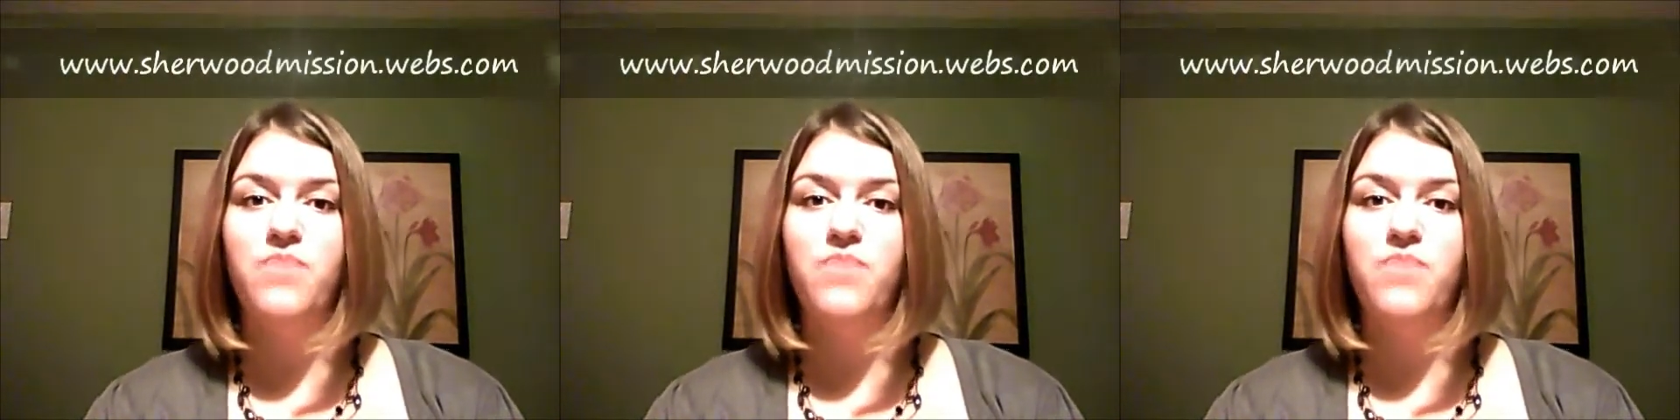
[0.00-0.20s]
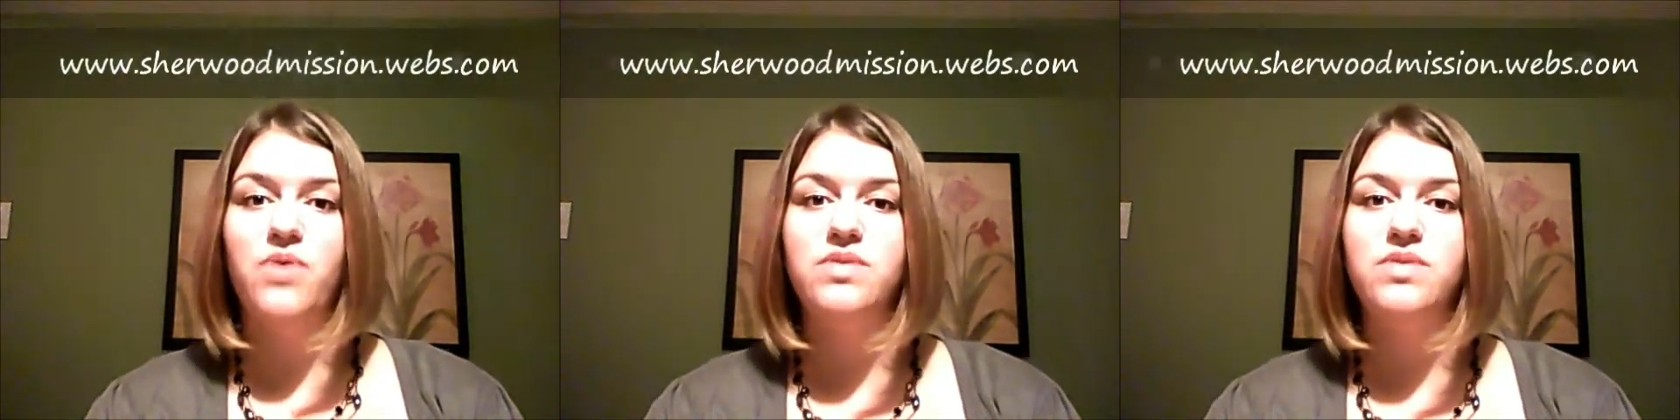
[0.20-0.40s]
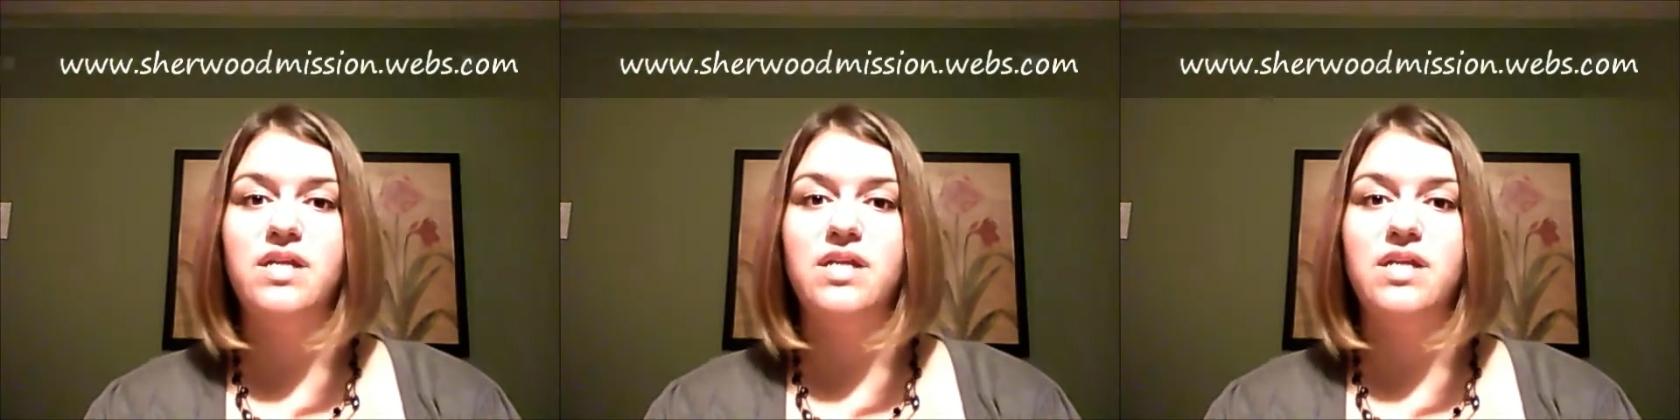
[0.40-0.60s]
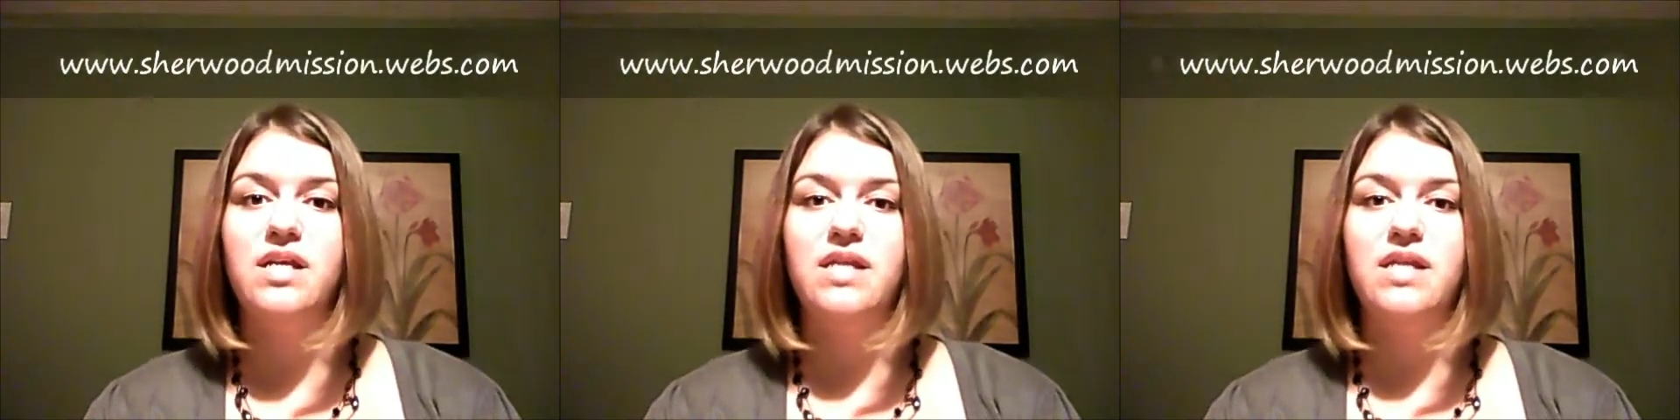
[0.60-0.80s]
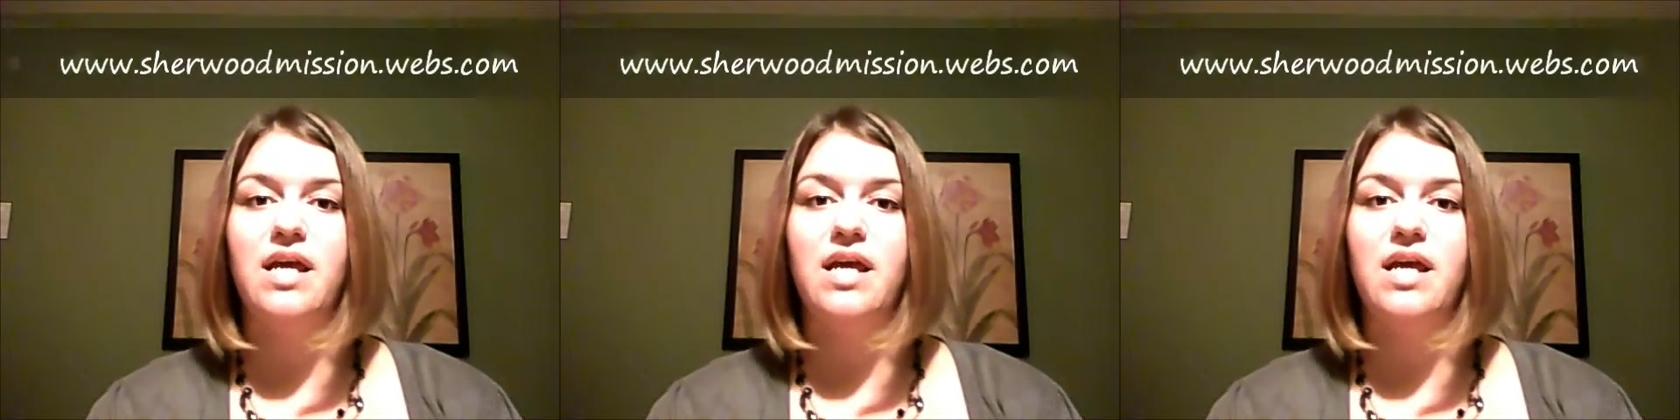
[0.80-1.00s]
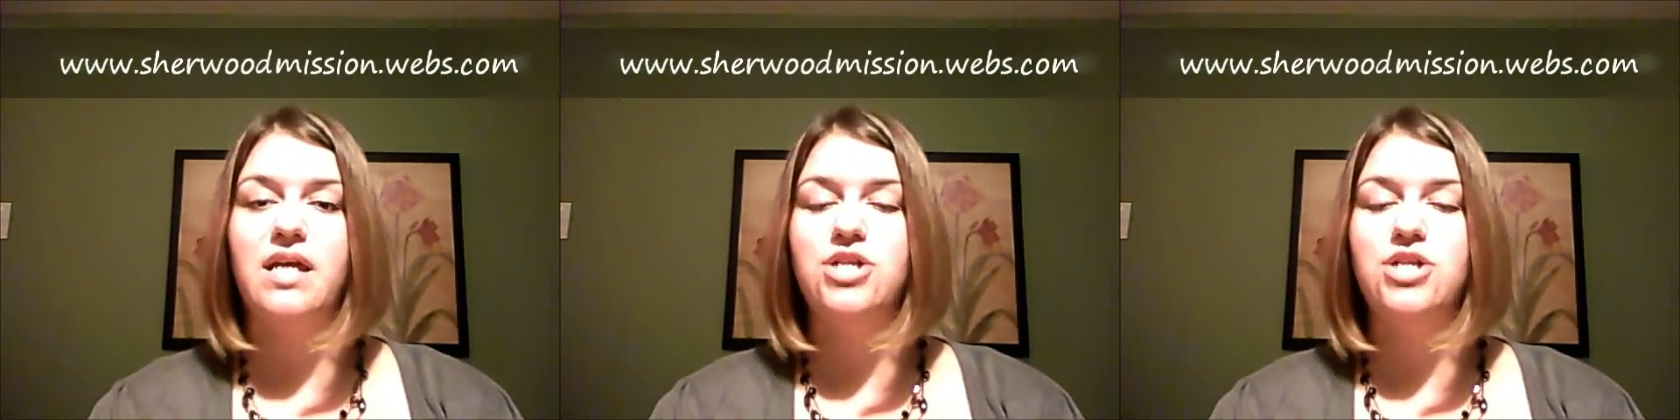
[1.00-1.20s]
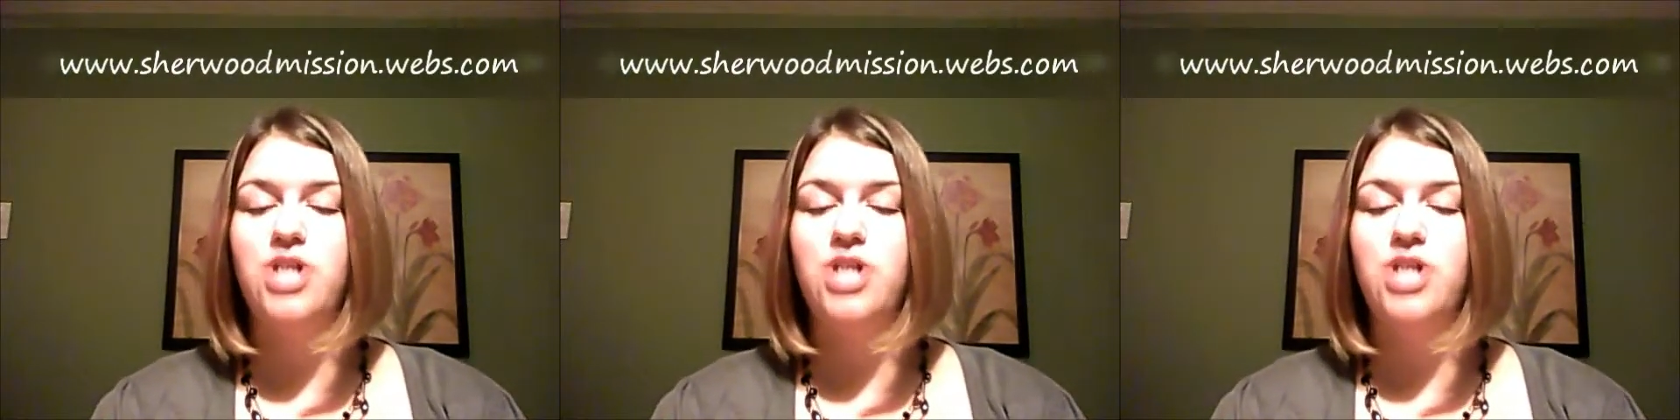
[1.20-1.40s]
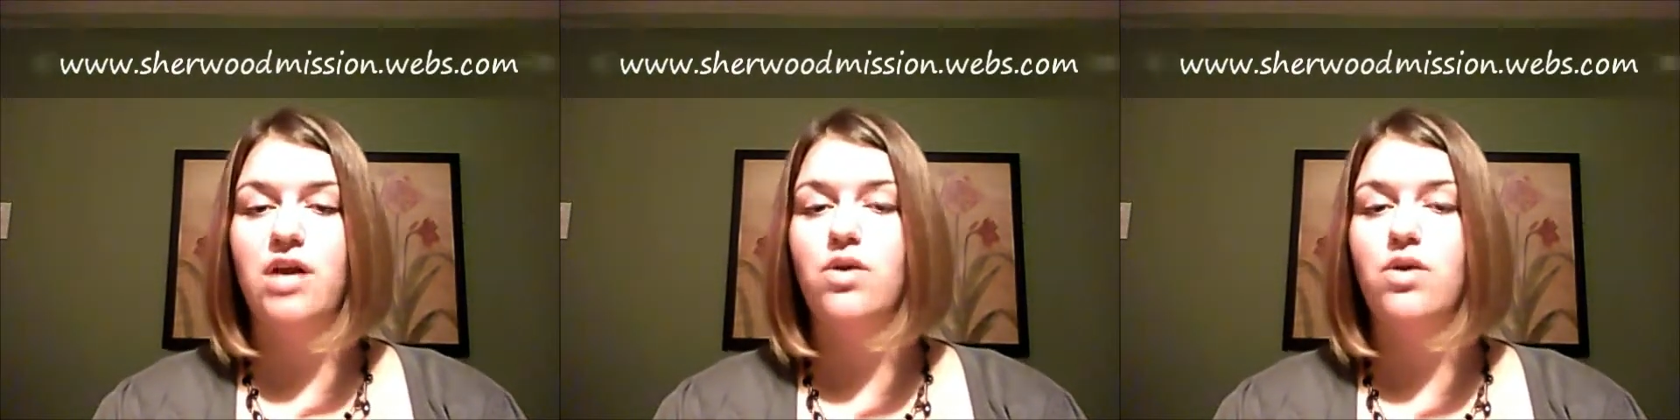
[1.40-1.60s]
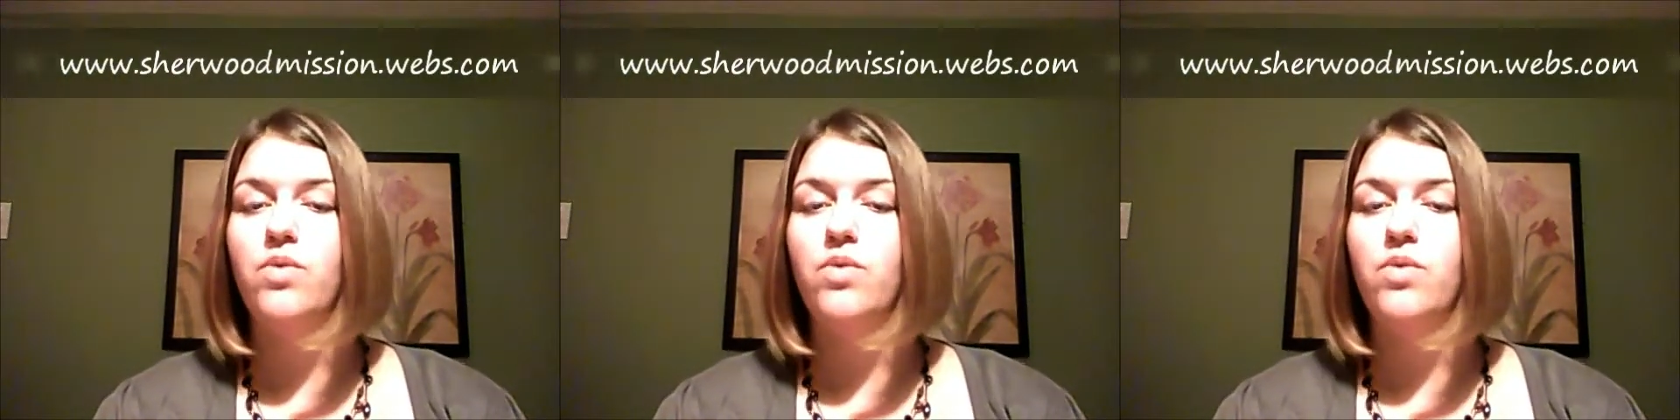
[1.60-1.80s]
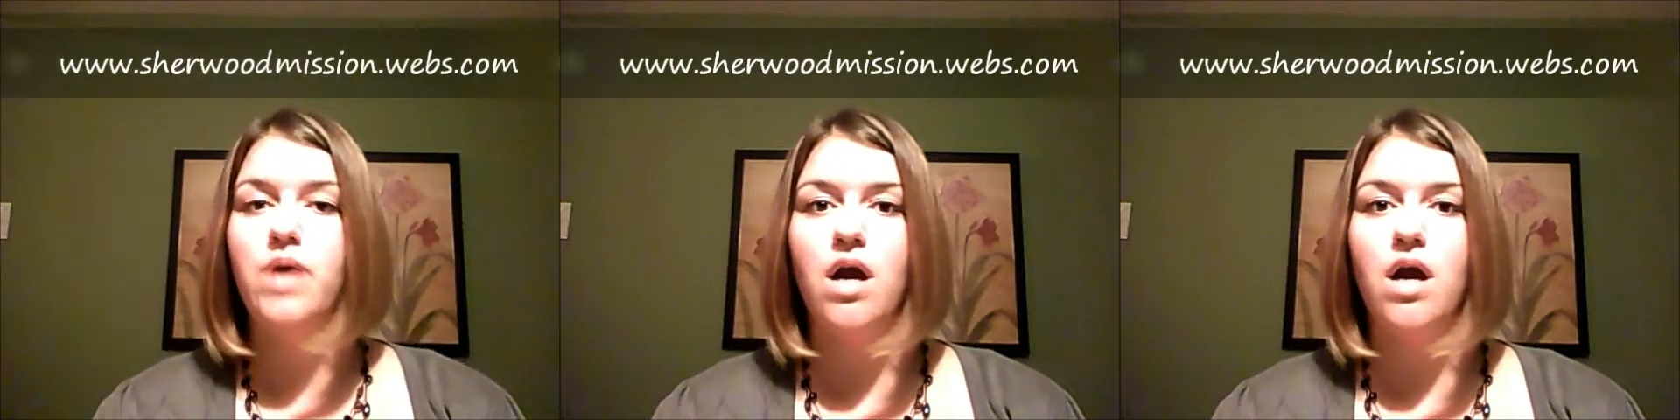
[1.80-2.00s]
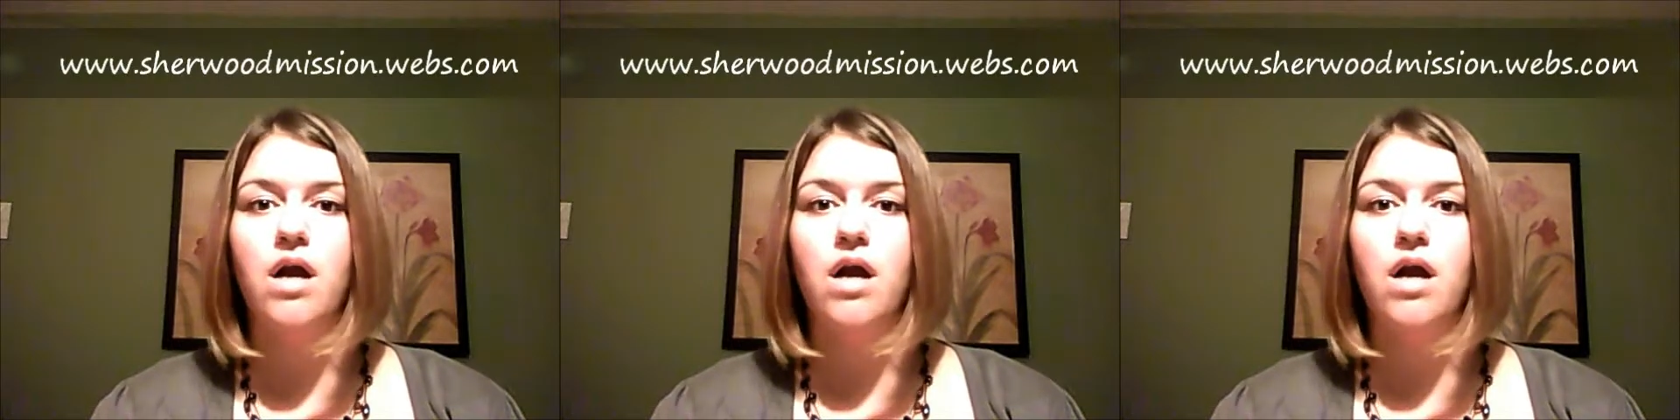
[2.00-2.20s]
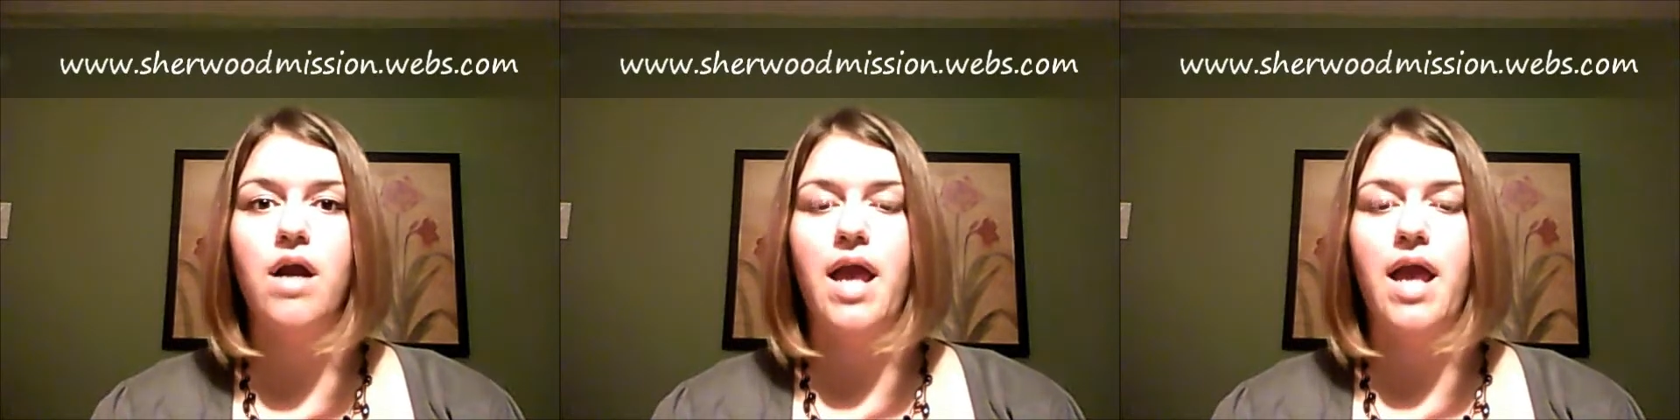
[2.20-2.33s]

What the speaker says: posted that share who we are